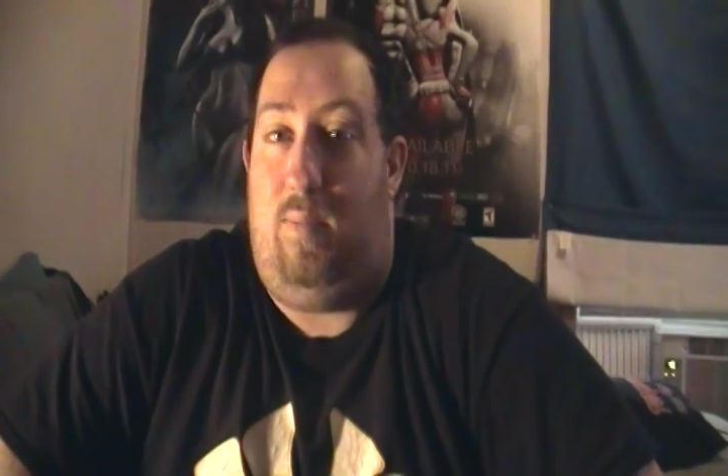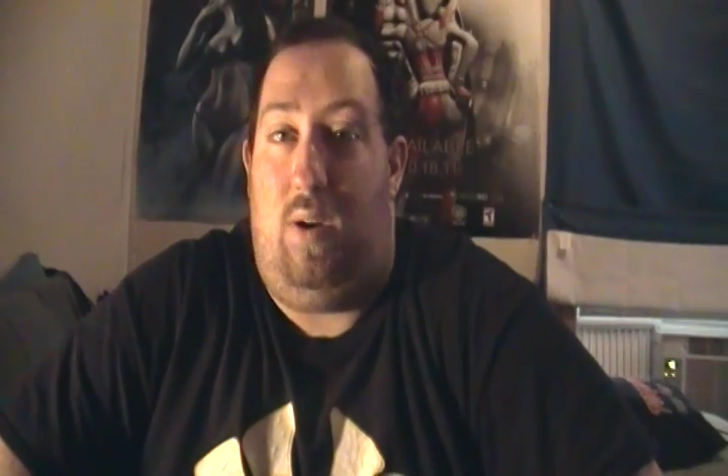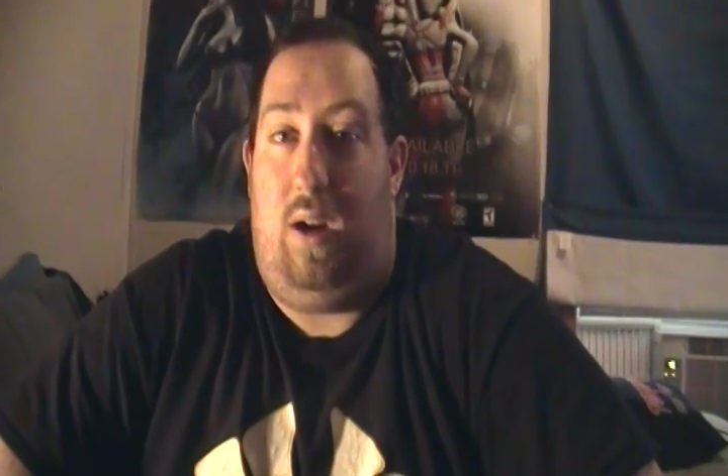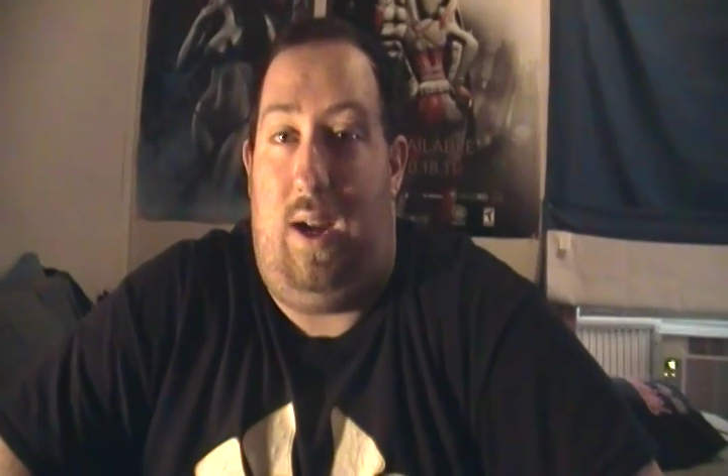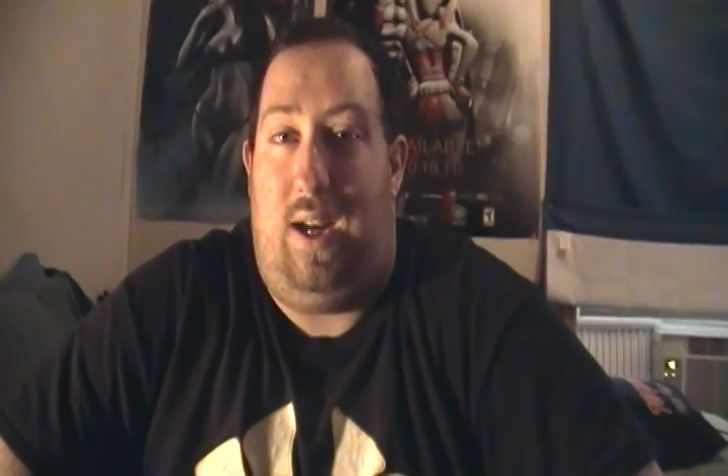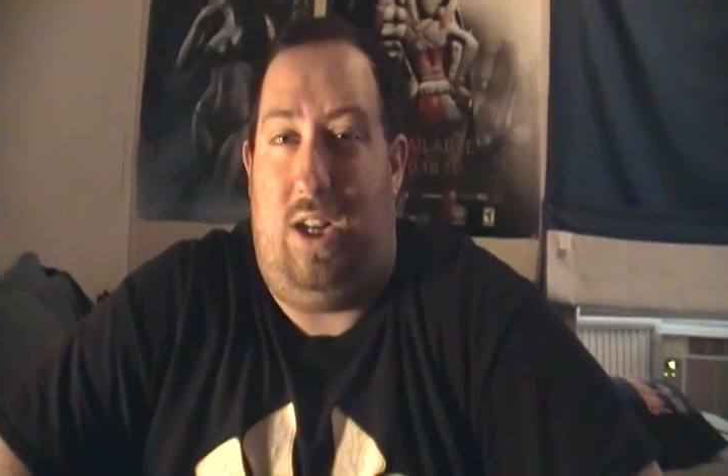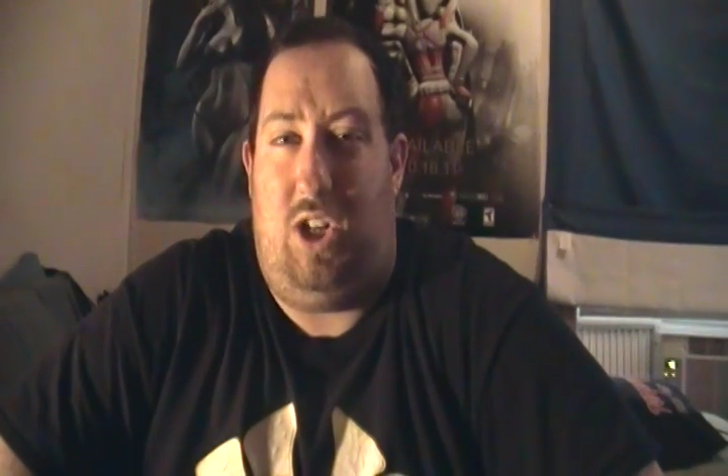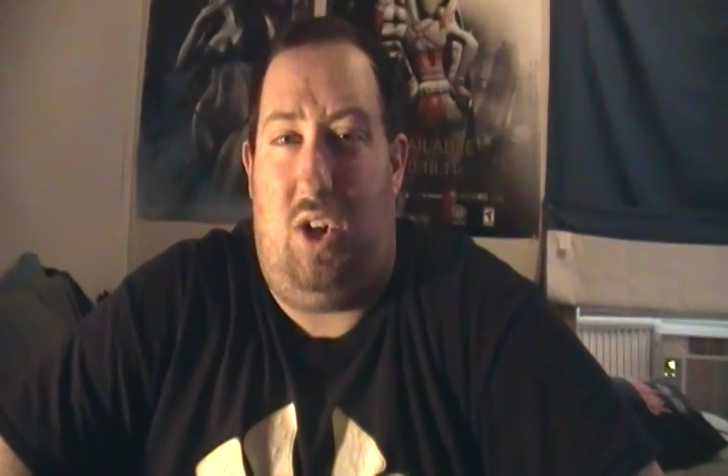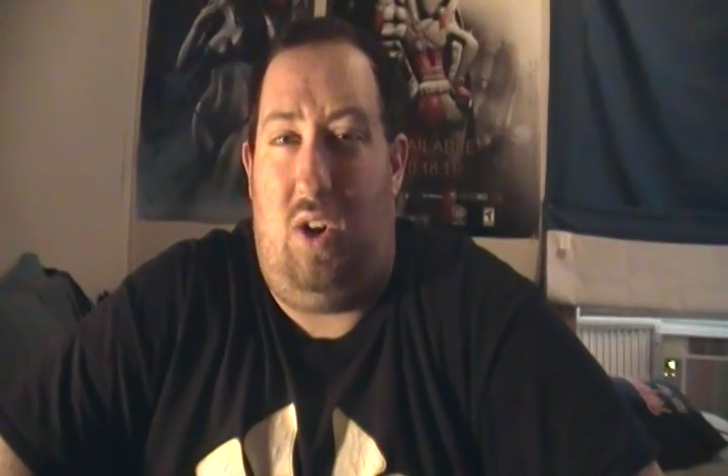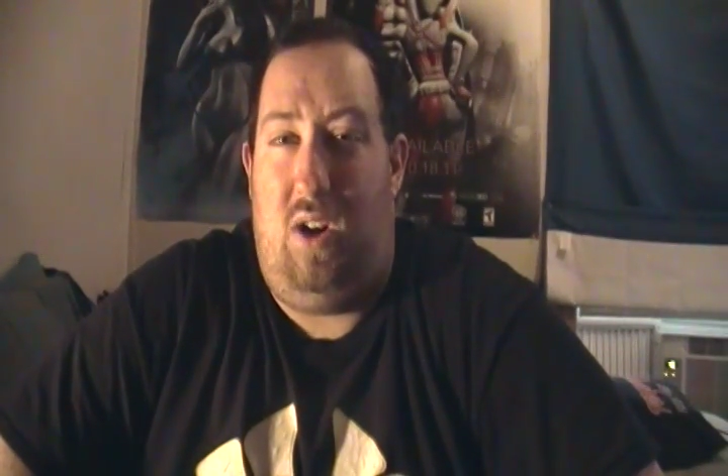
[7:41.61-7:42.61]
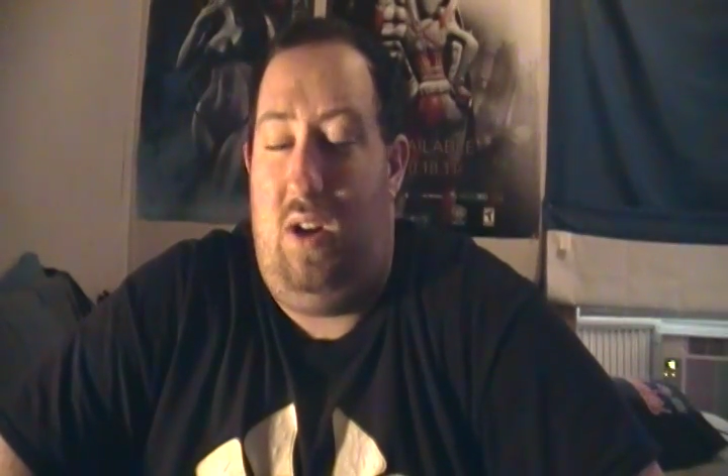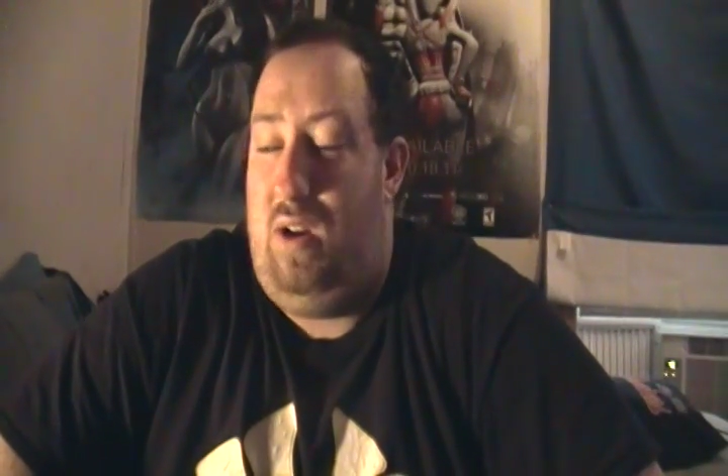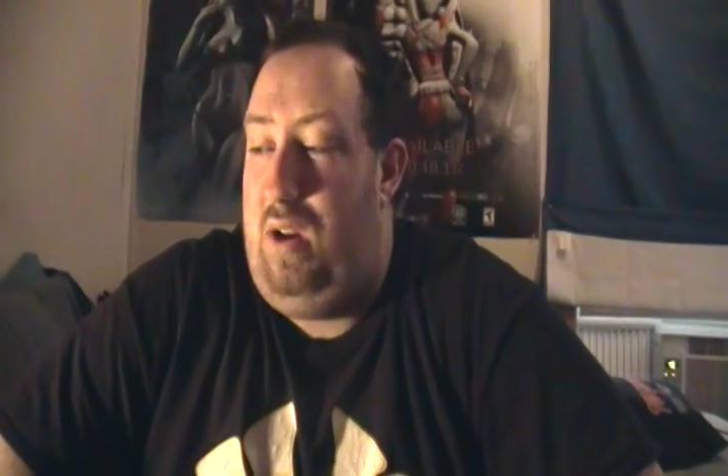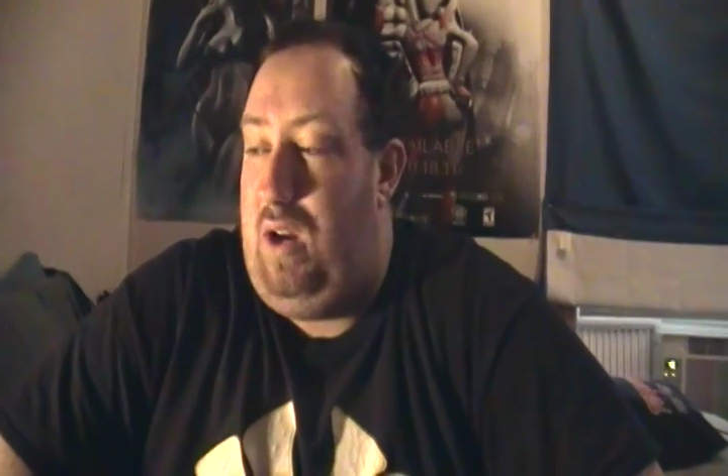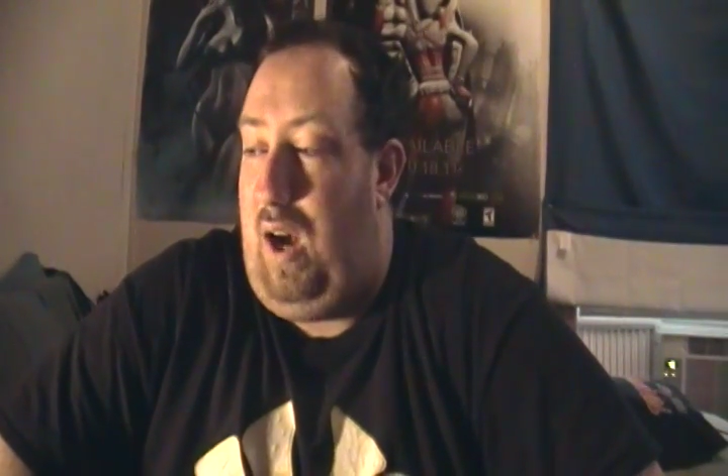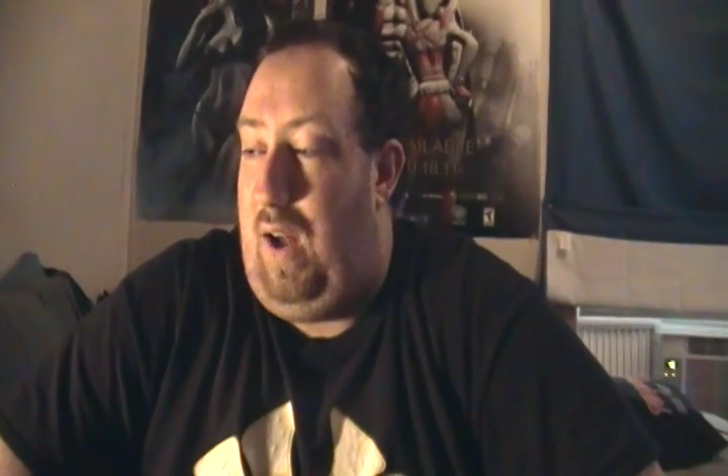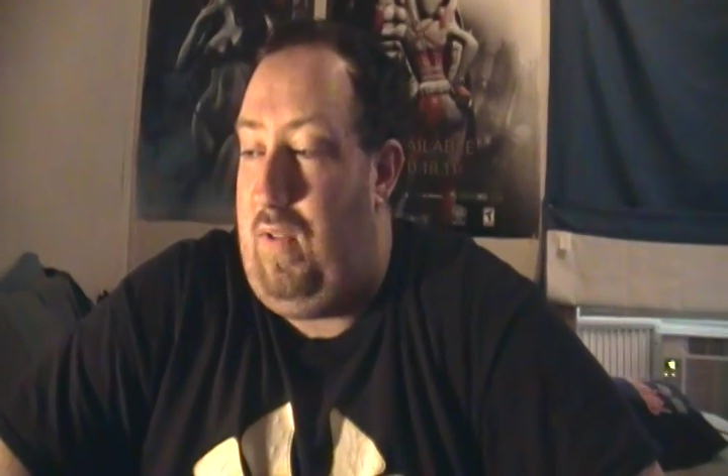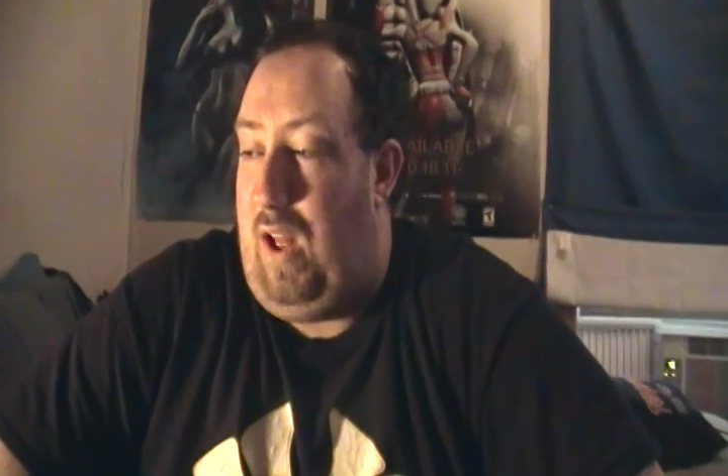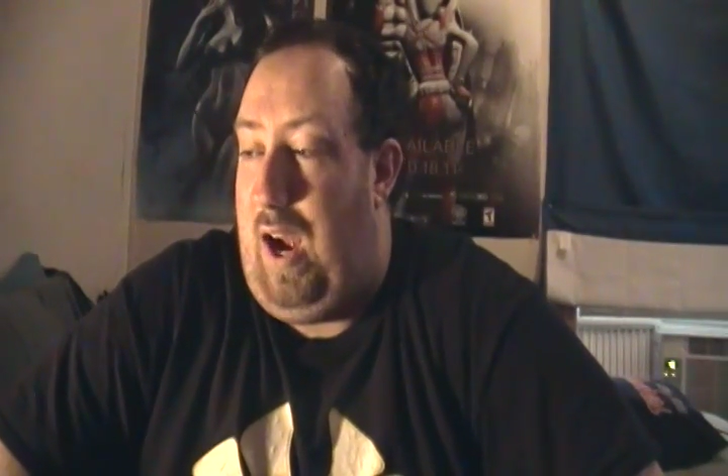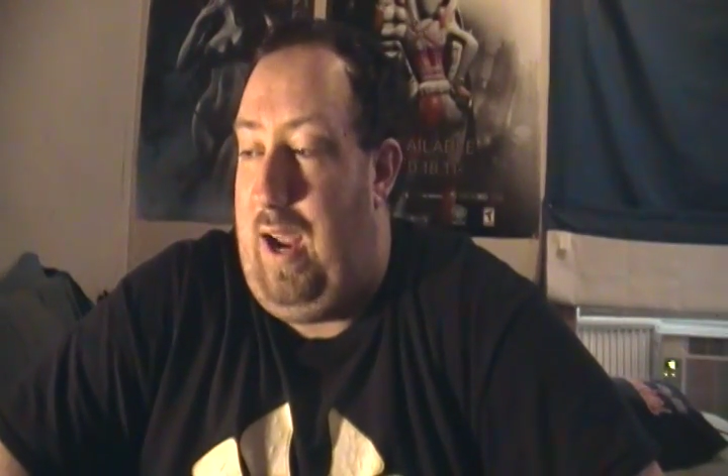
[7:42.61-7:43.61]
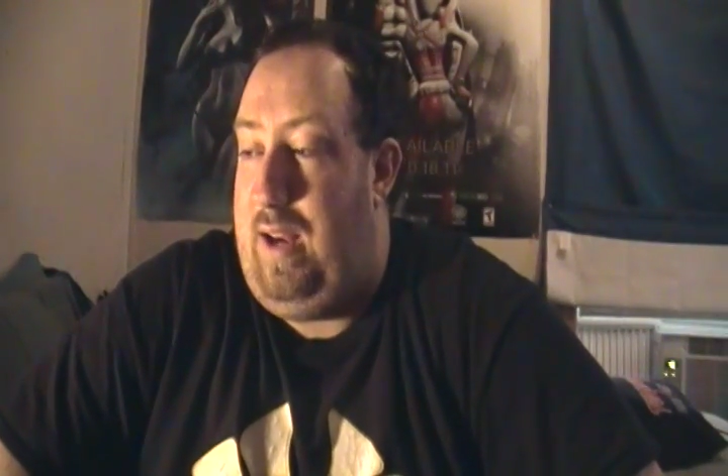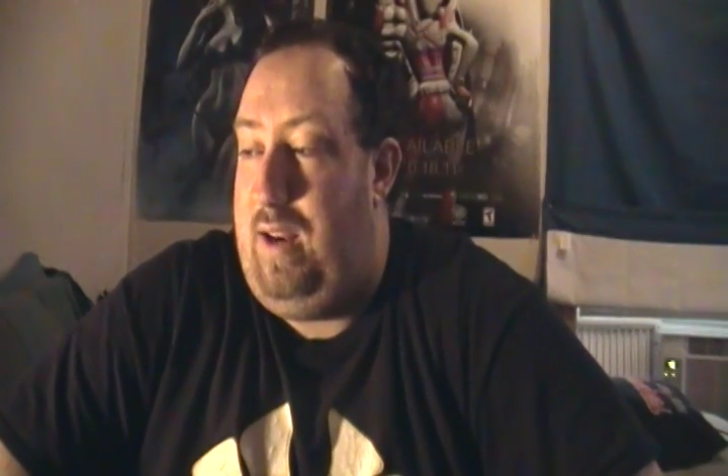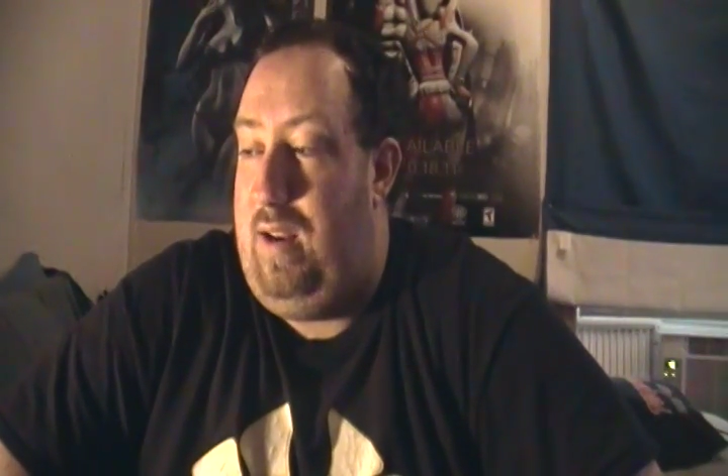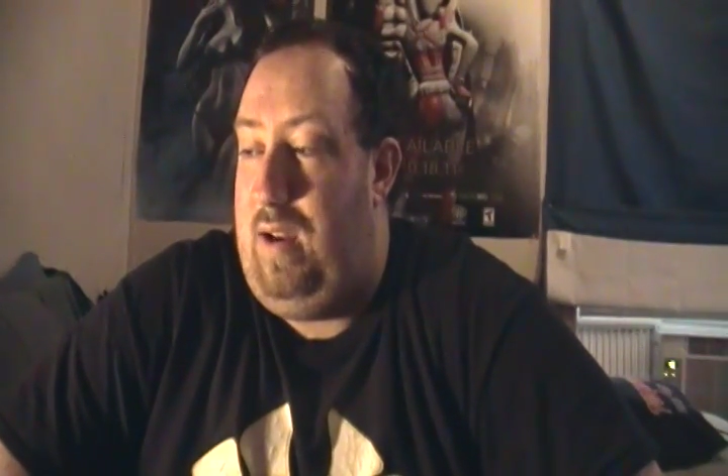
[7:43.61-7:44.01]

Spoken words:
I got a shirt online.